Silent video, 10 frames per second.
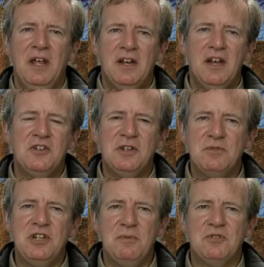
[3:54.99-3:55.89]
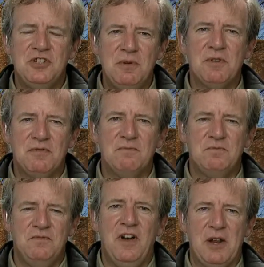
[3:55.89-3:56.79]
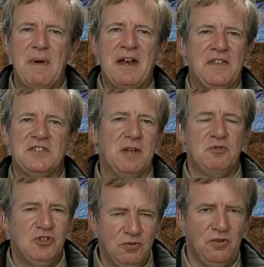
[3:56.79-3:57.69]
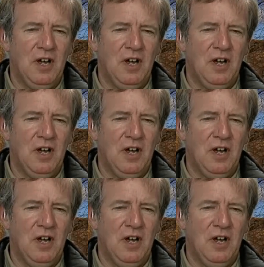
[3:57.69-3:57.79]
No, she would fight back at this, I'm sure.